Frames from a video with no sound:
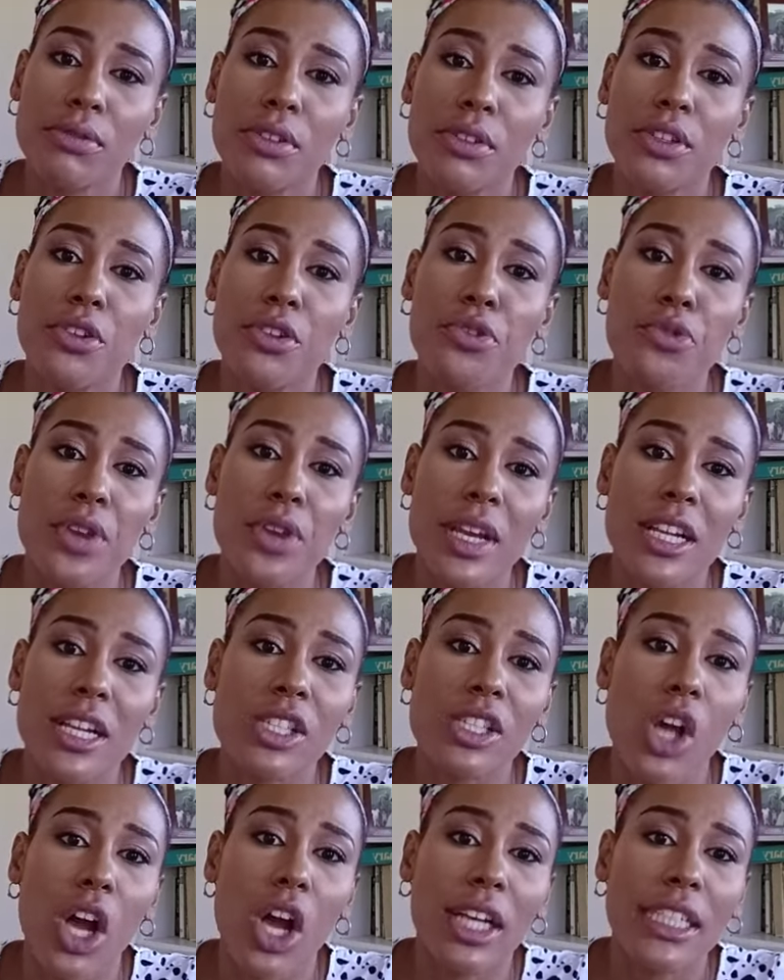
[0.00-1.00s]
for the
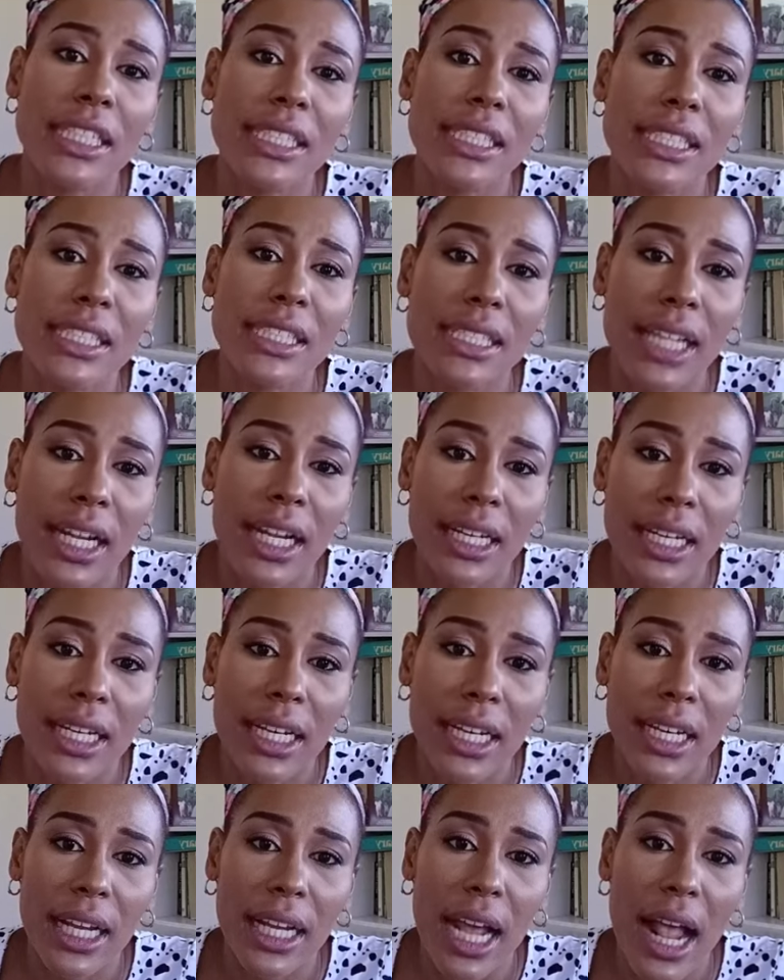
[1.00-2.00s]
reader's understanding.